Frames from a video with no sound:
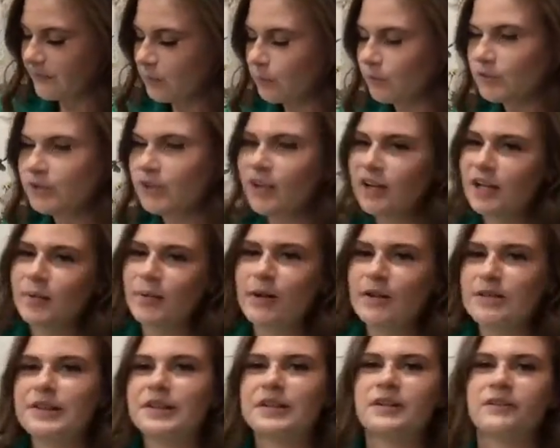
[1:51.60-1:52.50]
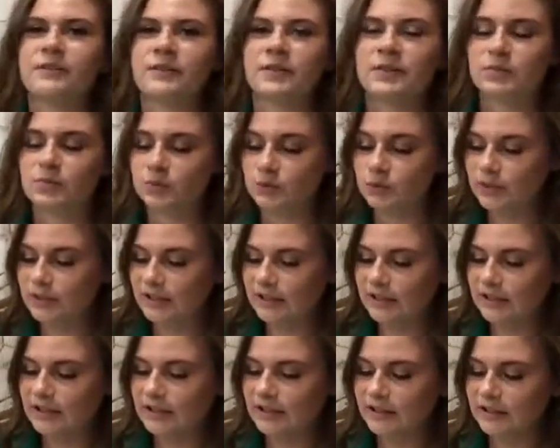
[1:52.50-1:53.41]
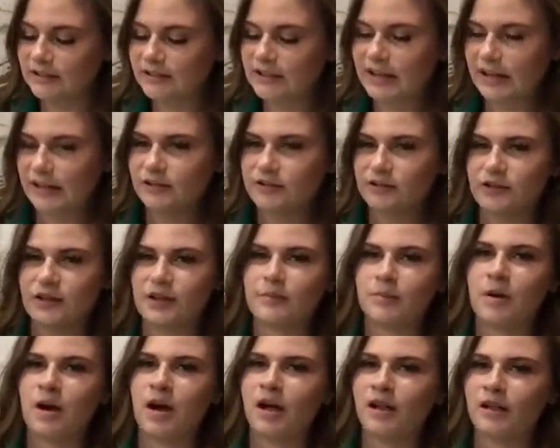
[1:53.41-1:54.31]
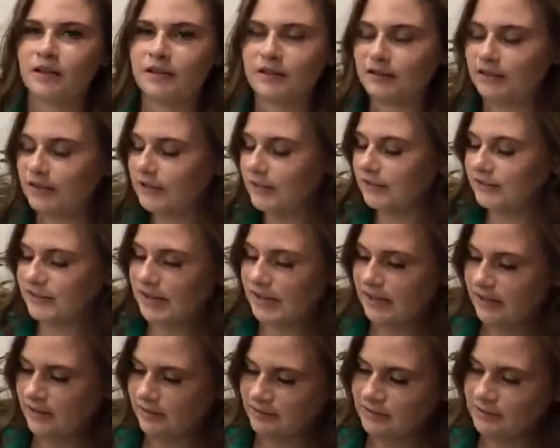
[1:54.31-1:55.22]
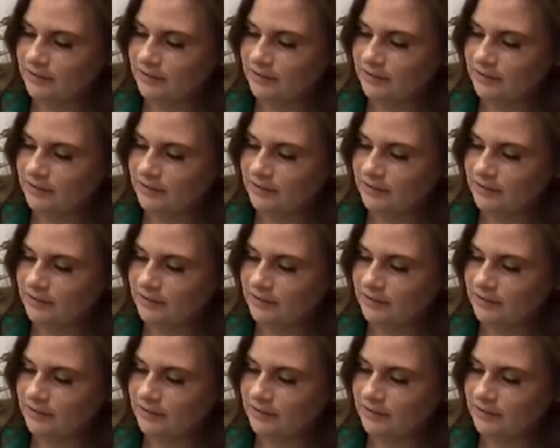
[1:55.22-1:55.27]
We'll talk about the difference between nectar and pollen in a second.